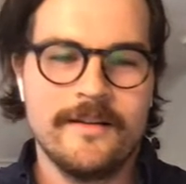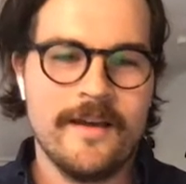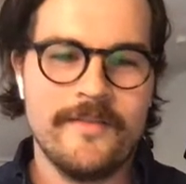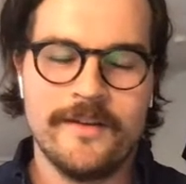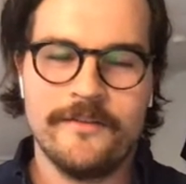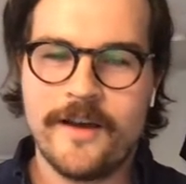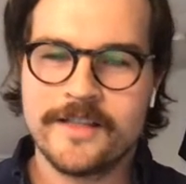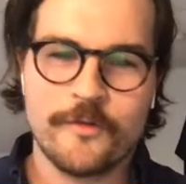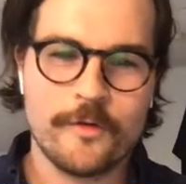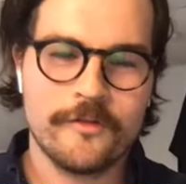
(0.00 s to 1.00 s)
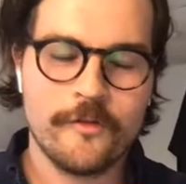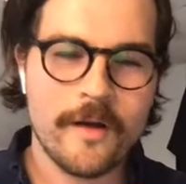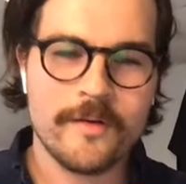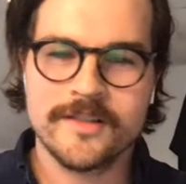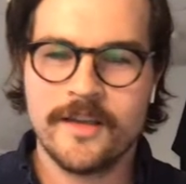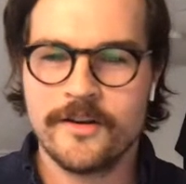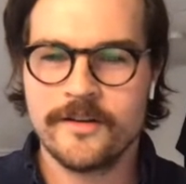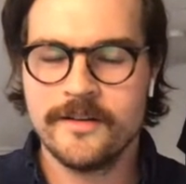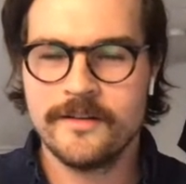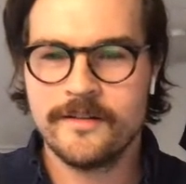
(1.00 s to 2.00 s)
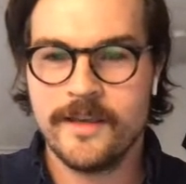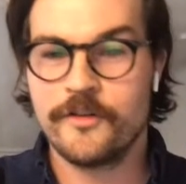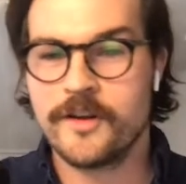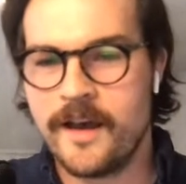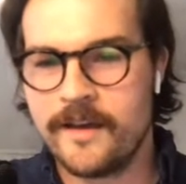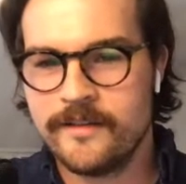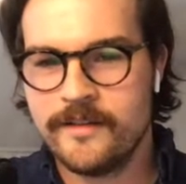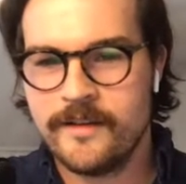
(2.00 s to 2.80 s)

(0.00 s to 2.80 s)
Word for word: And then fast forward four hours later, he forgot.